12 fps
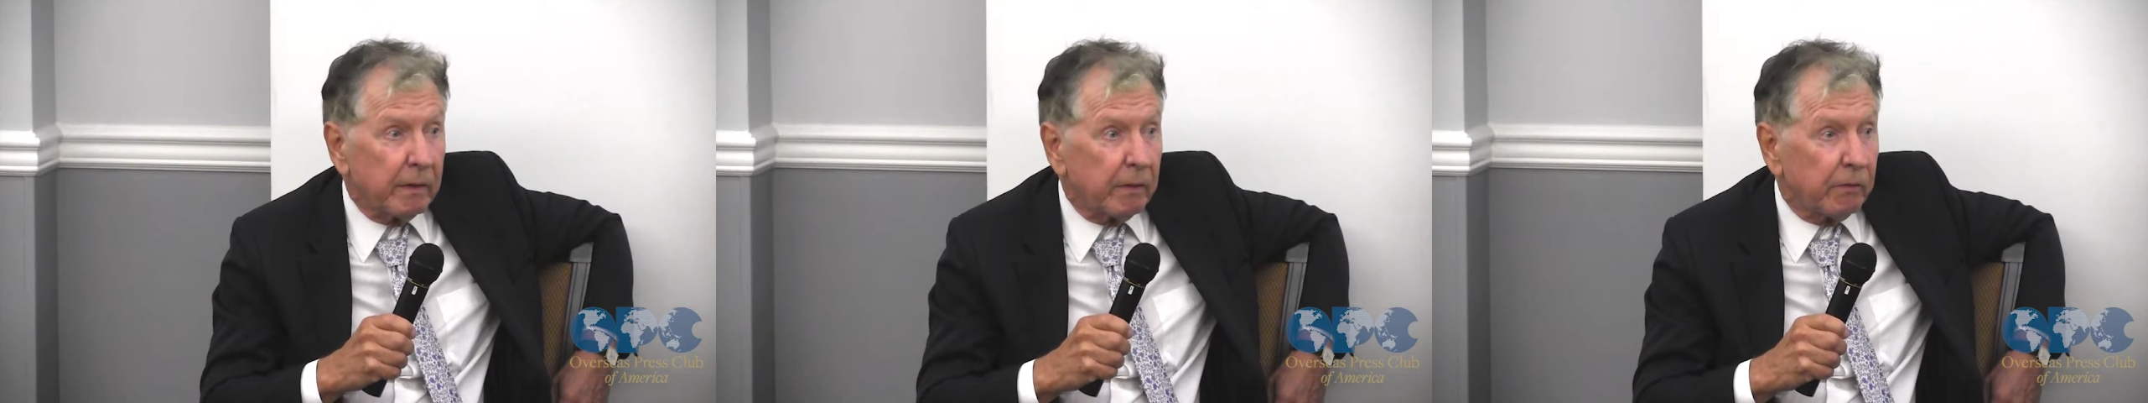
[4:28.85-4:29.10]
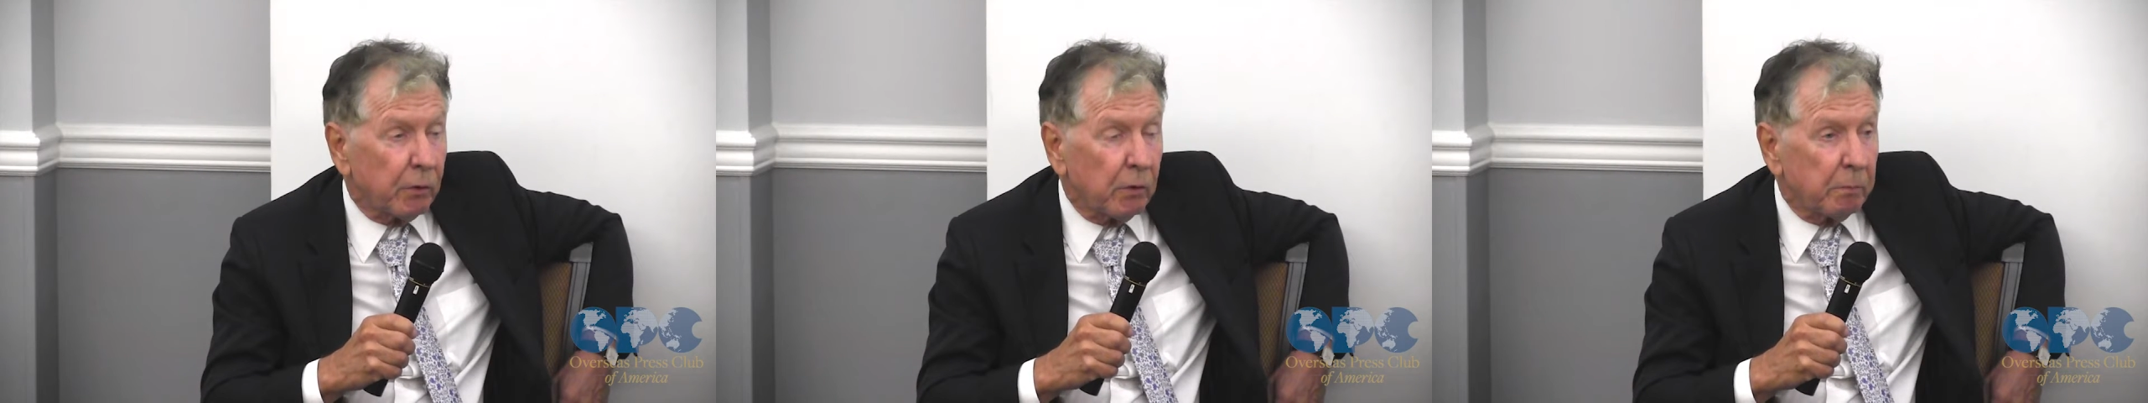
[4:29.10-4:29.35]

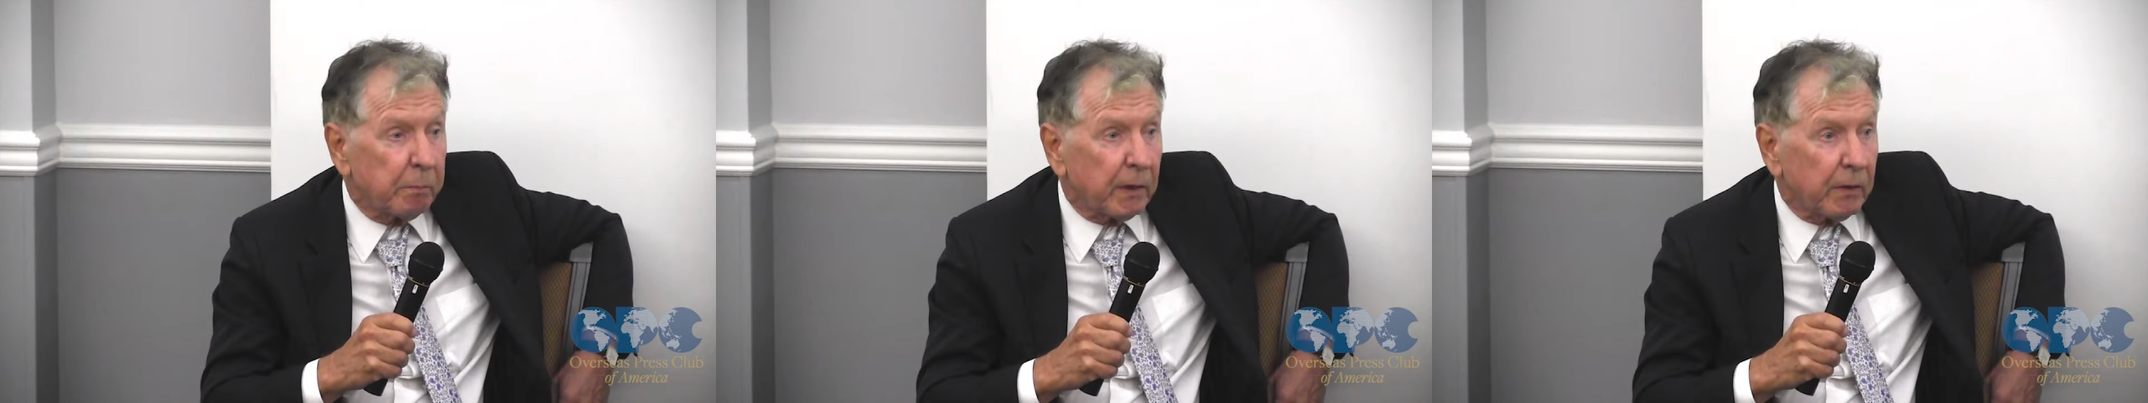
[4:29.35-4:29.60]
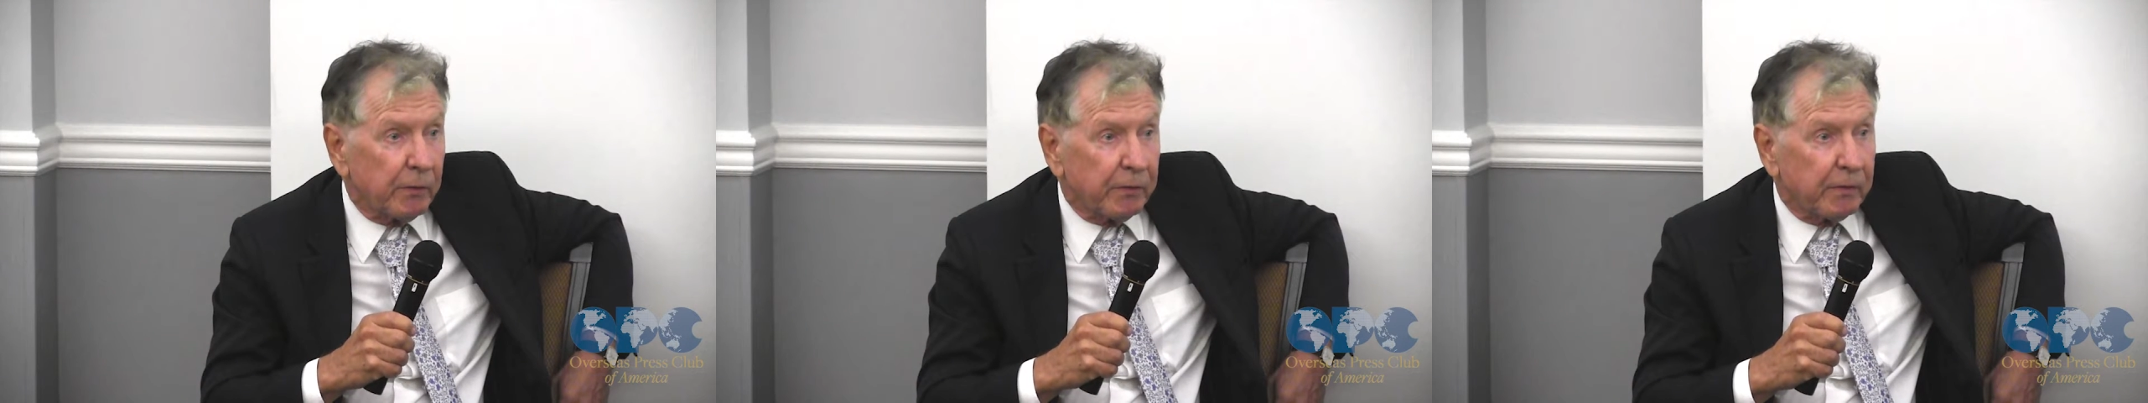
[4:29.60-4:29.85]
it's all
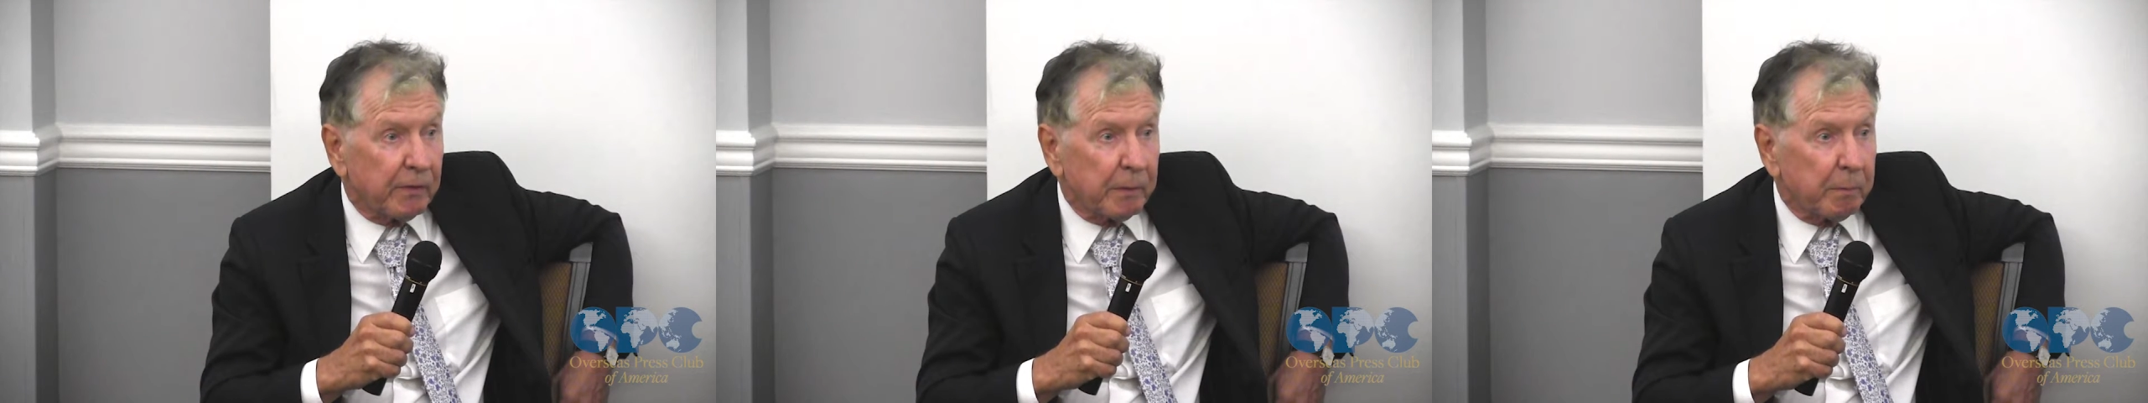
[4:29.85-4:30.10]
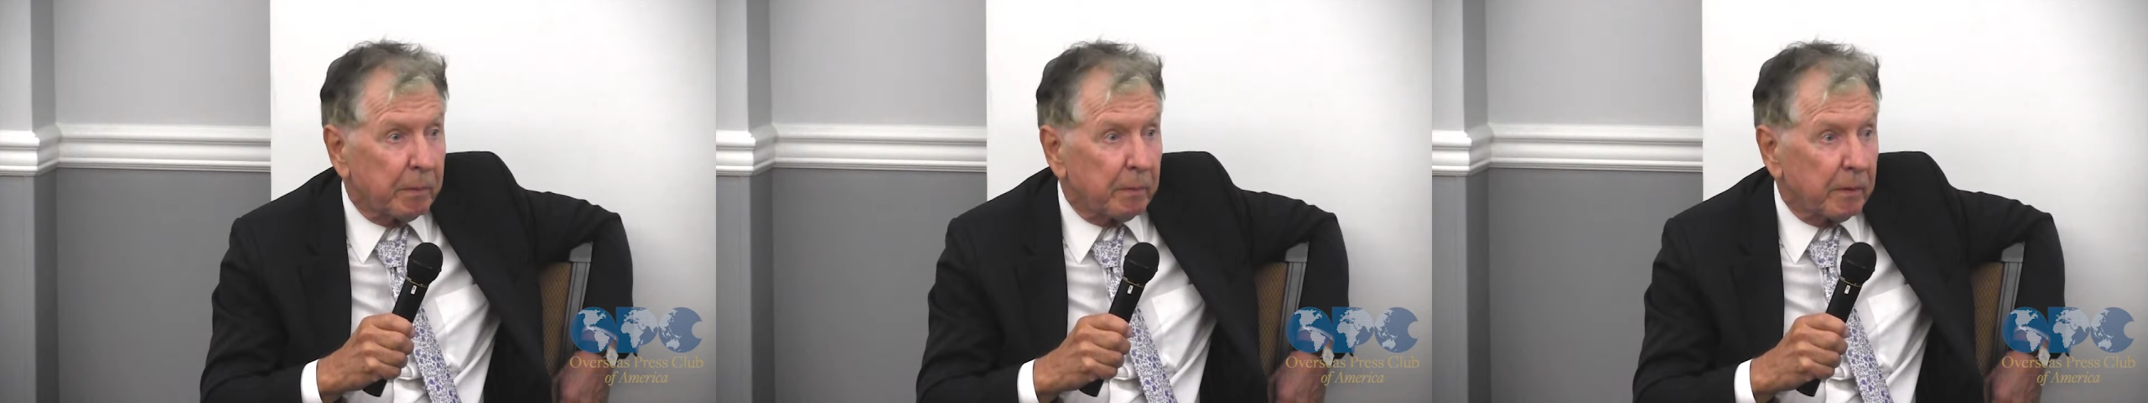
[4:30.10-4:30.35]
because
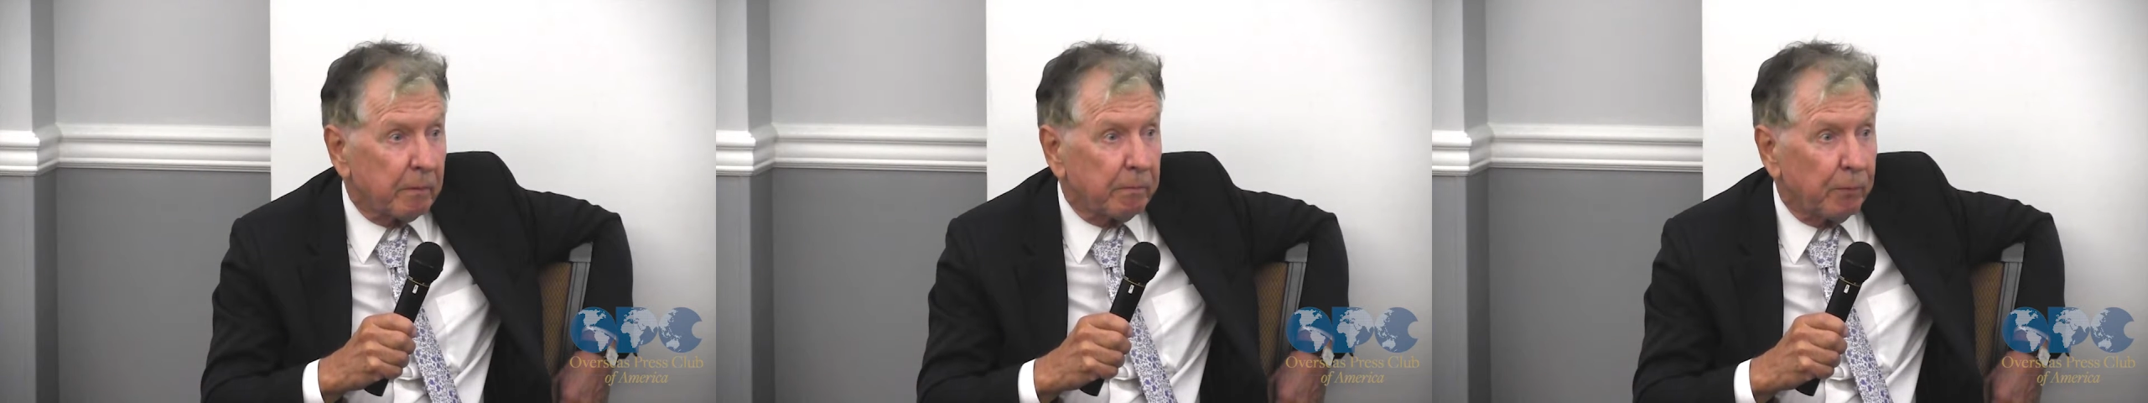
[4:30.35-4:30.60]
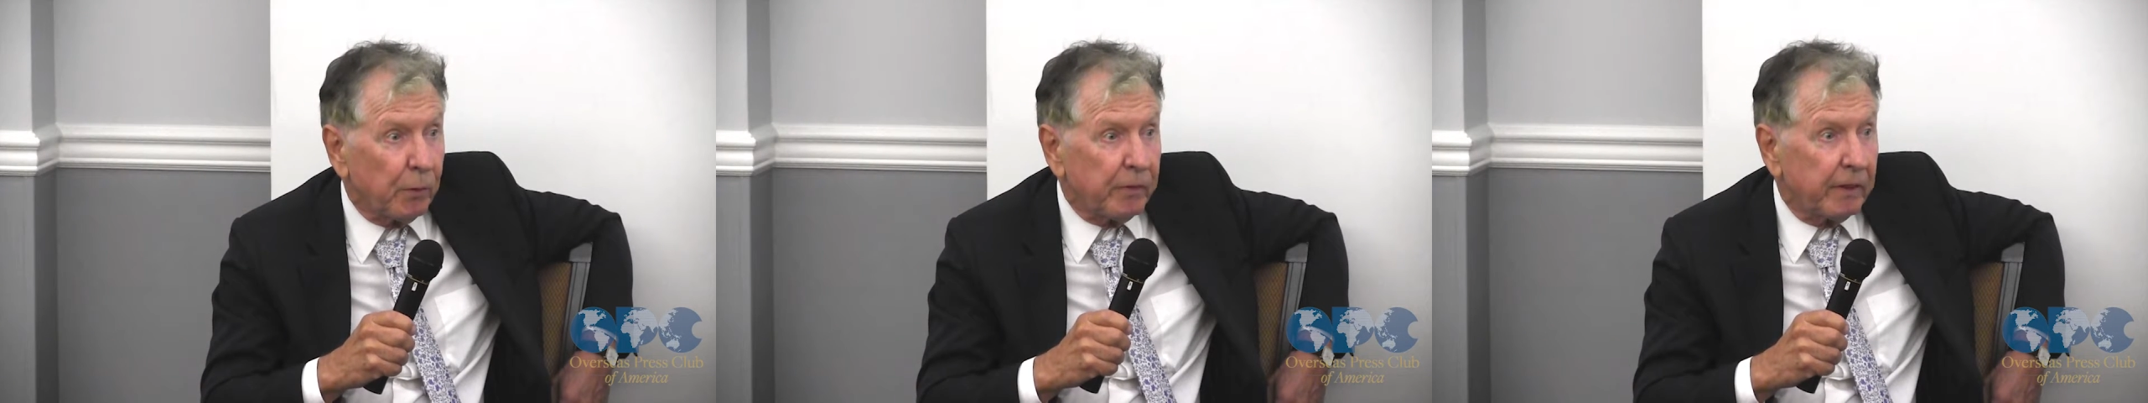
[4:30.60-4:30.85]

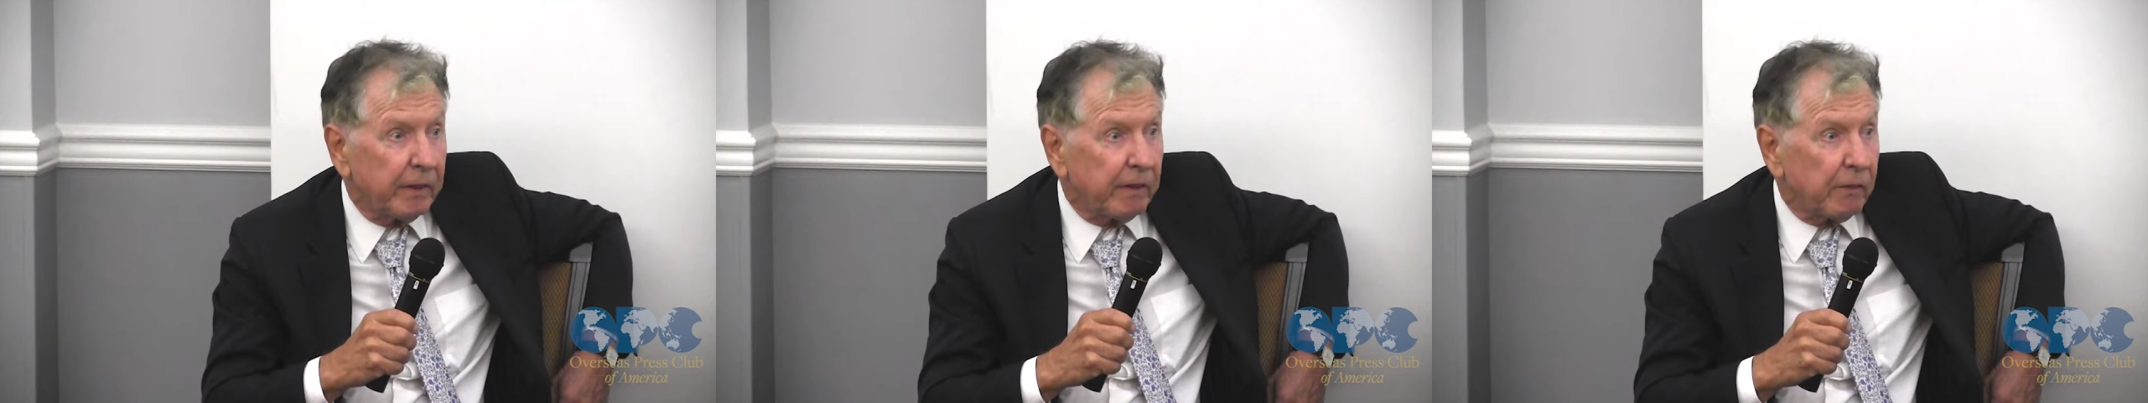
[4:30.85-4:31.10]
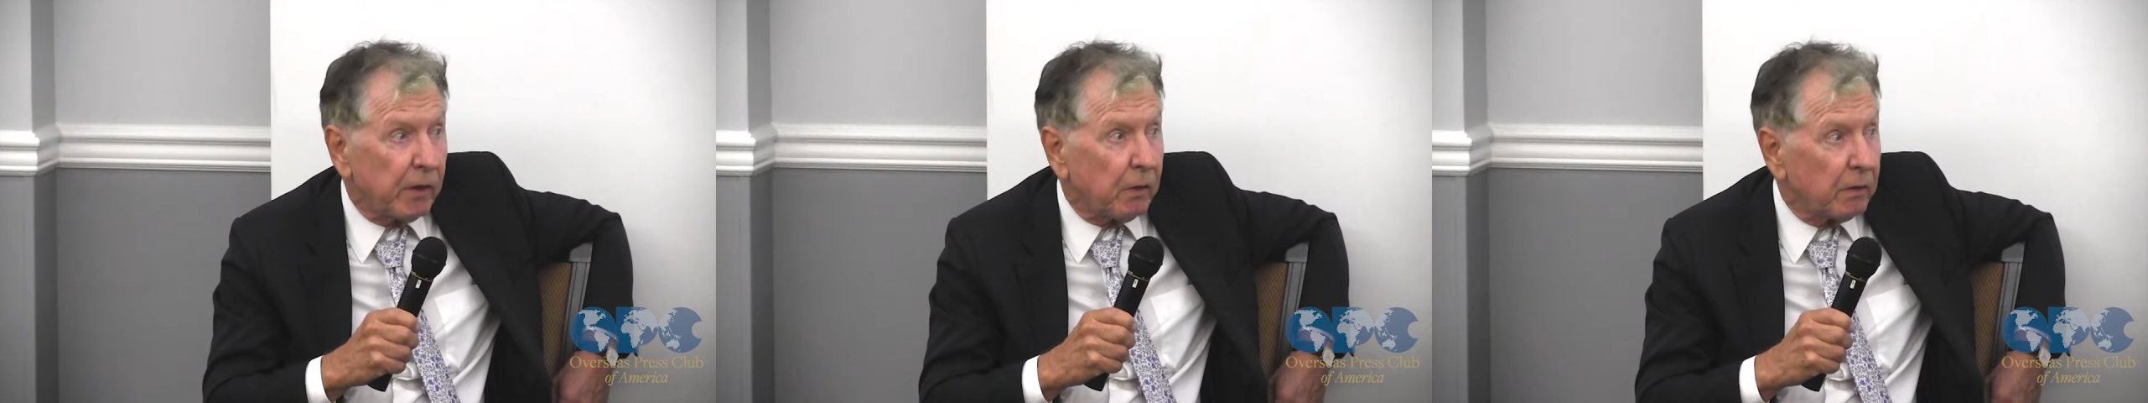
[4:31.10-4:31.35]

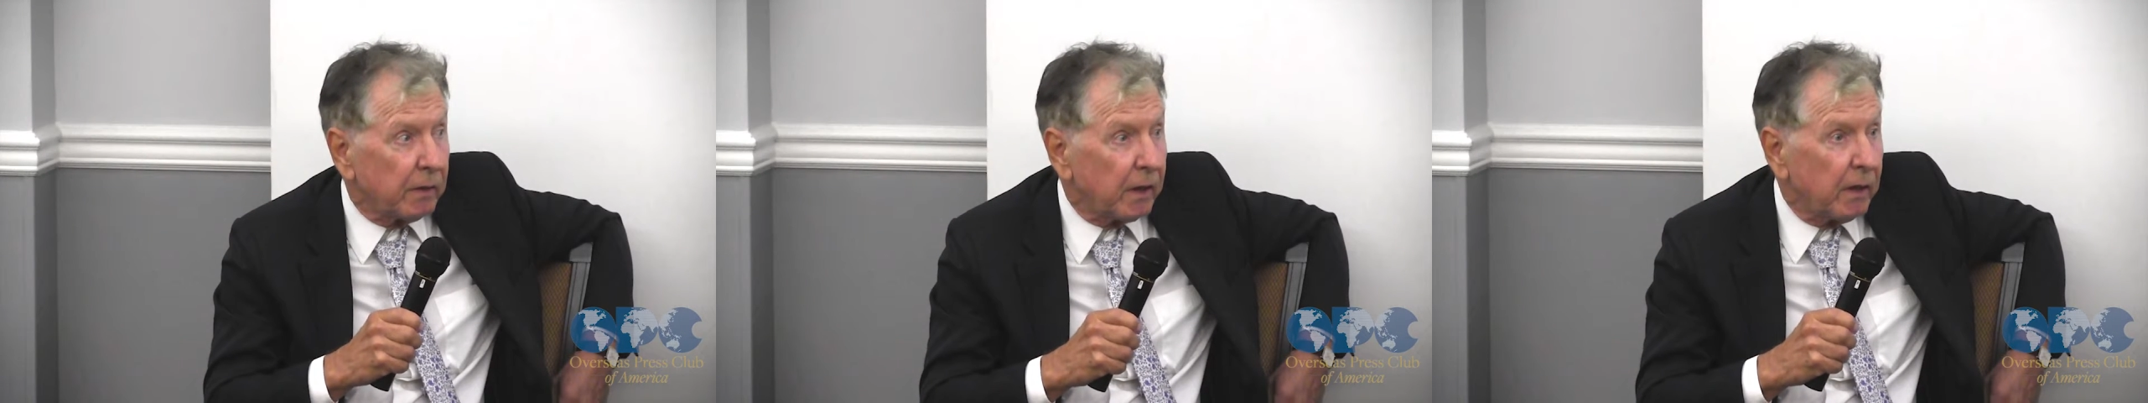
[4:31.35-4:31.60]
14-year-old